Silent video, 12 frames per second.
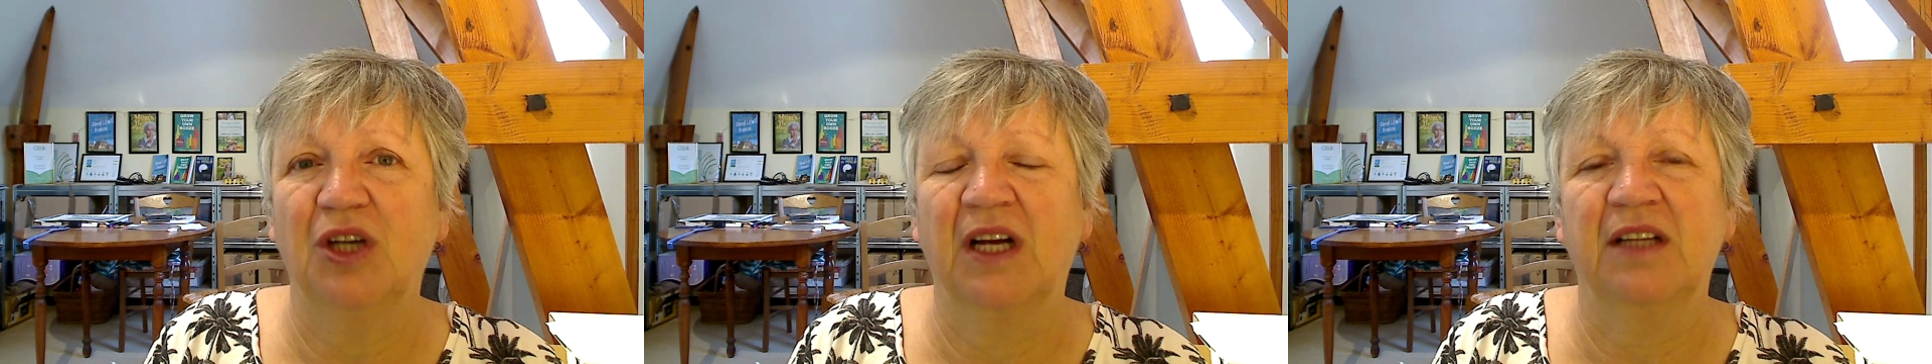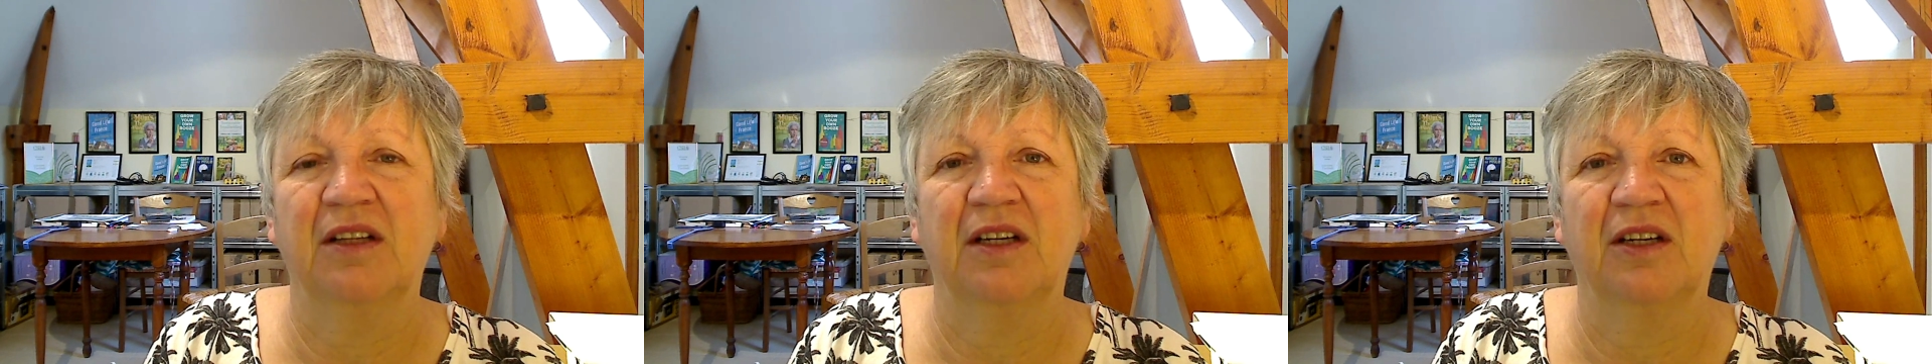
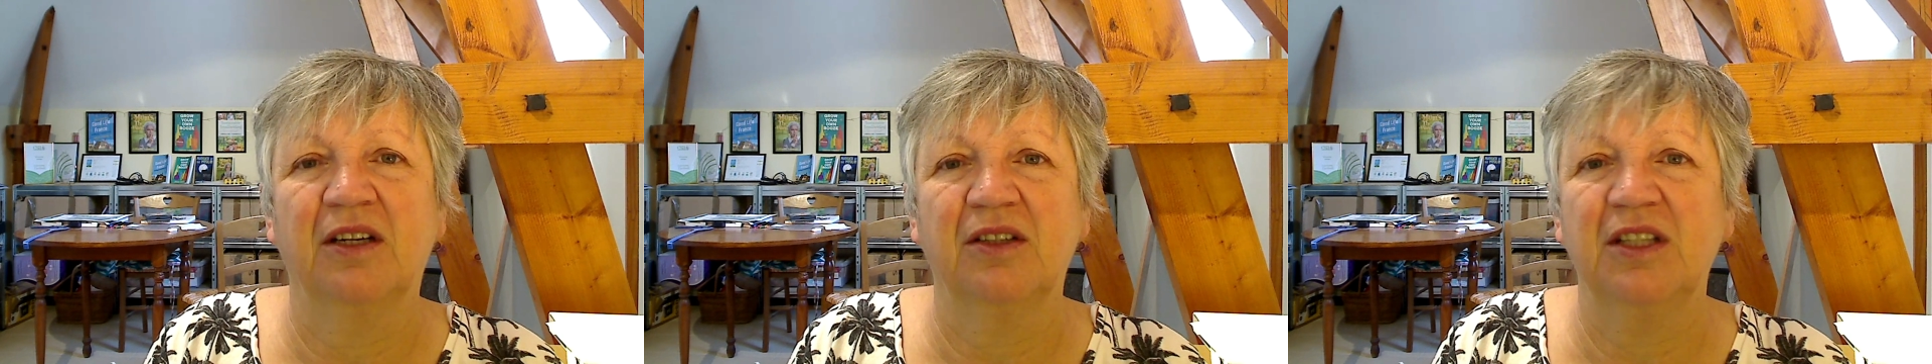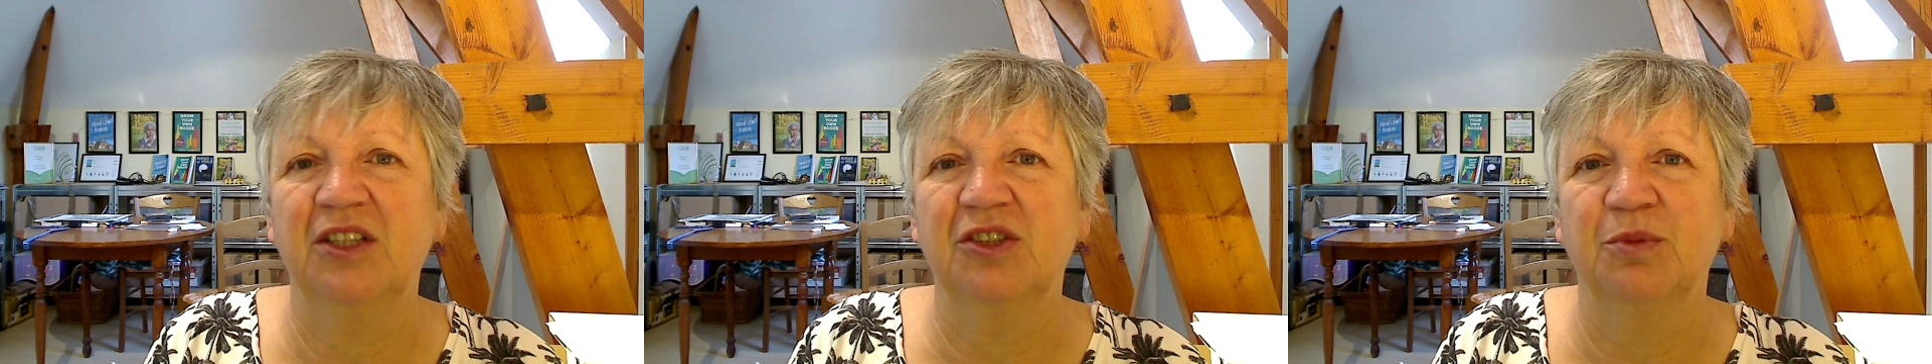and there are
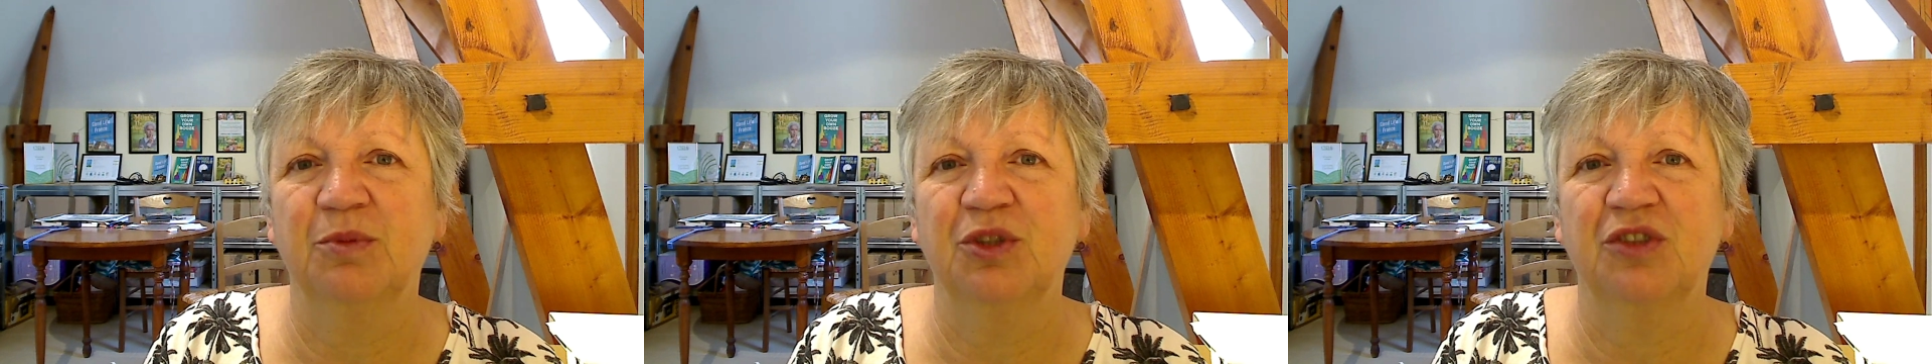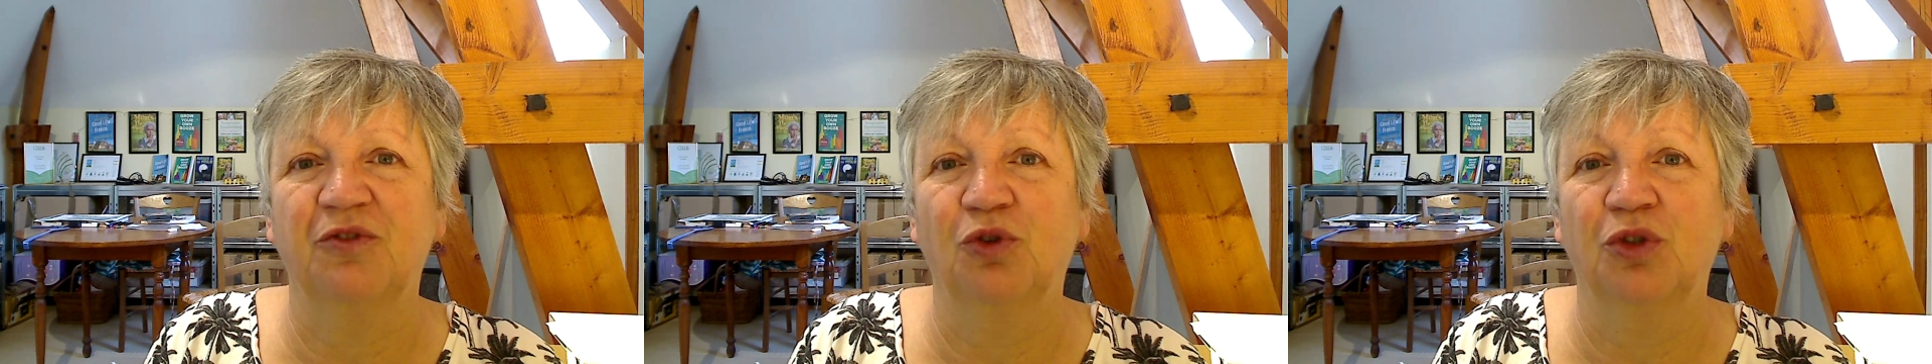
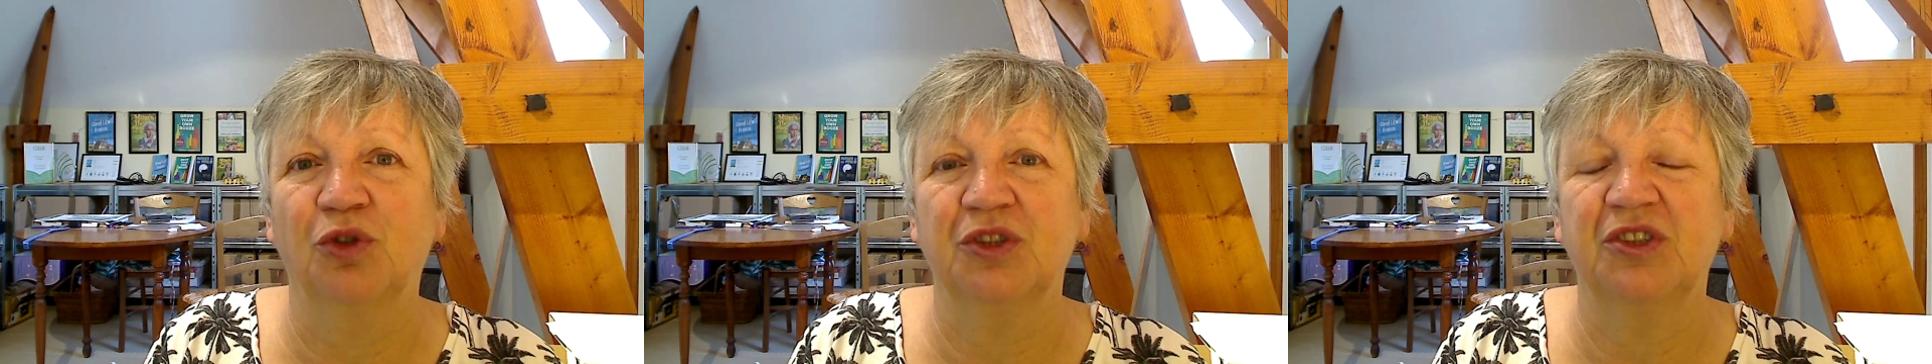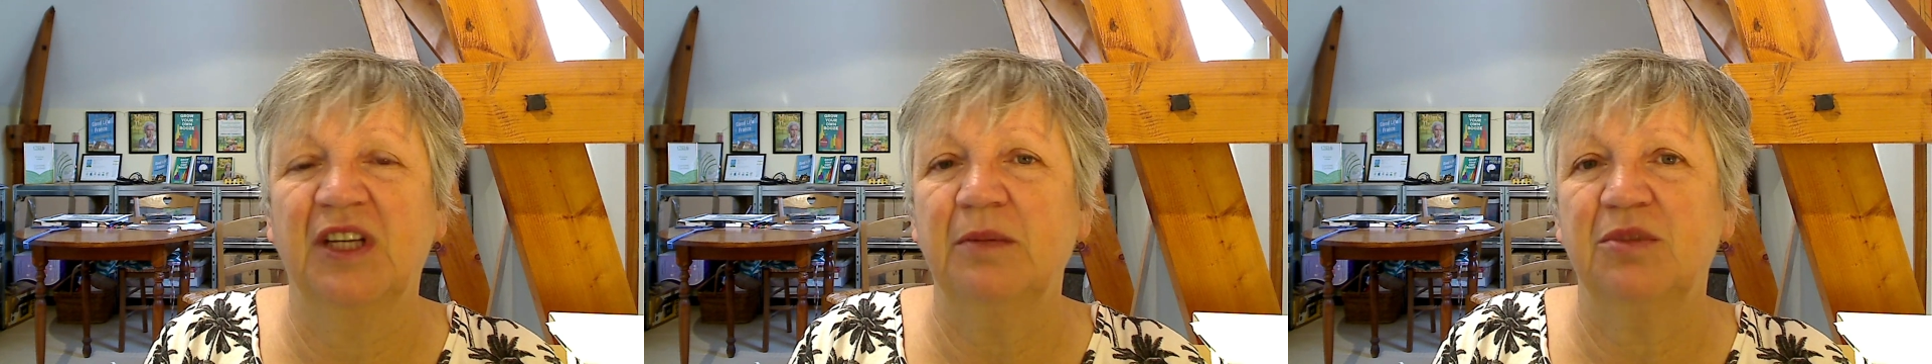easements for
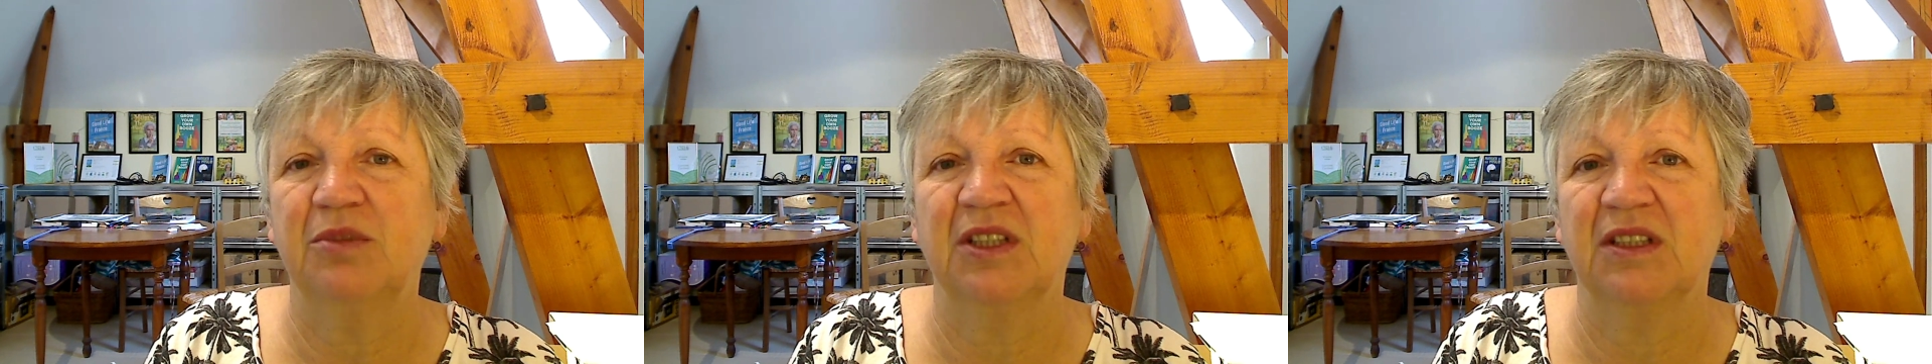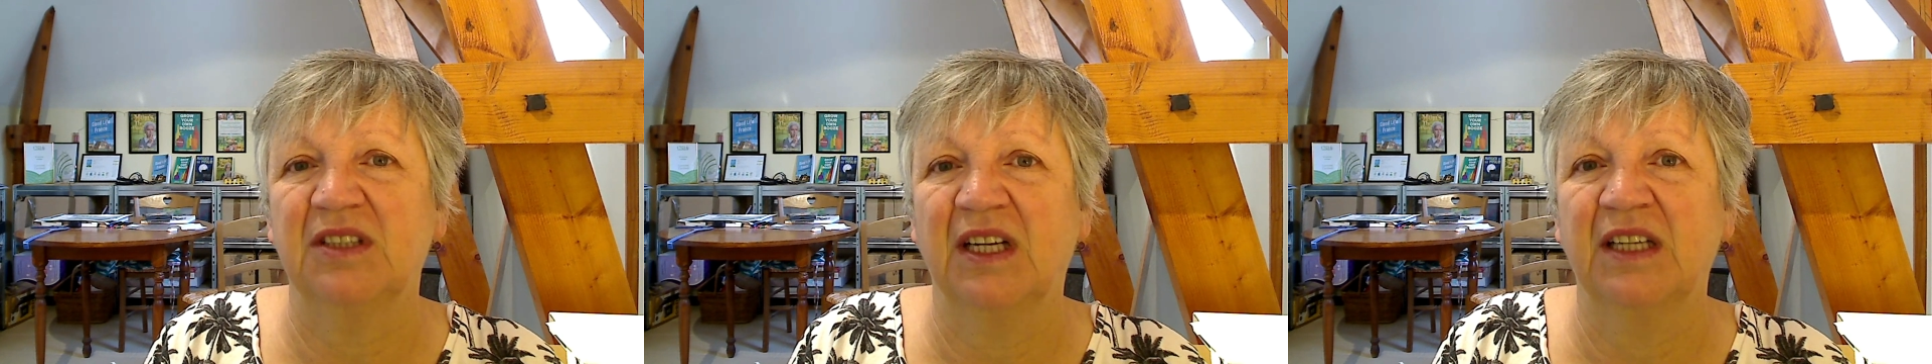
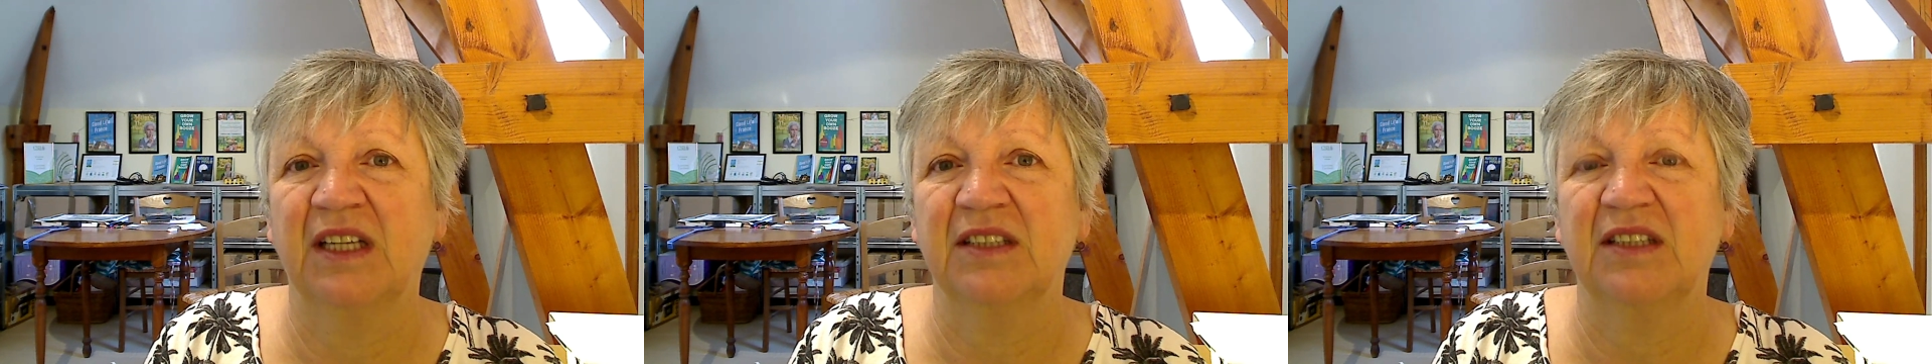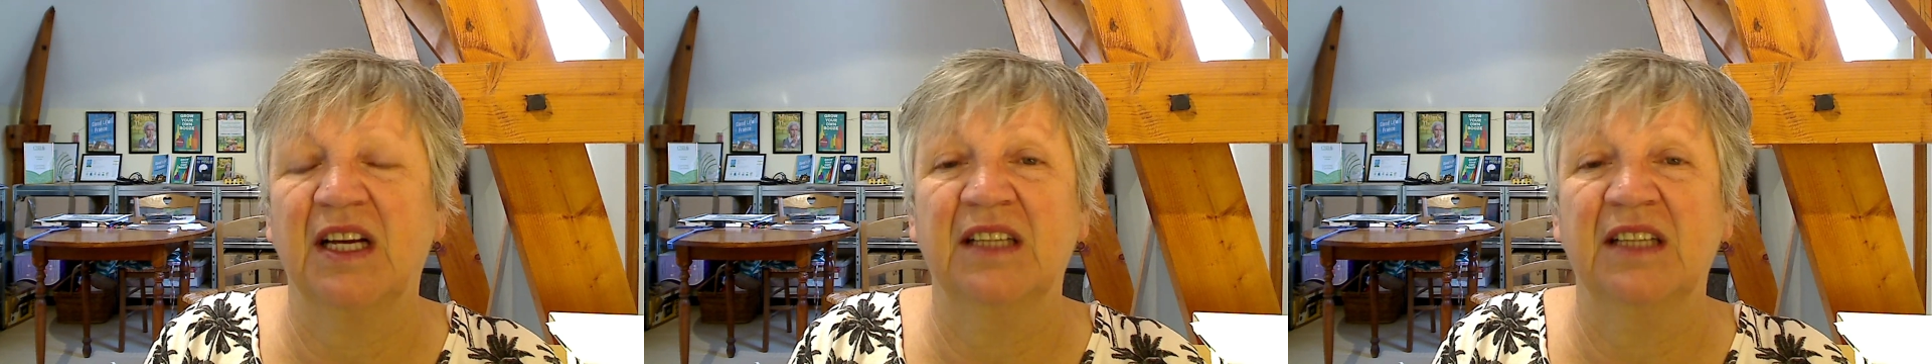septic tanks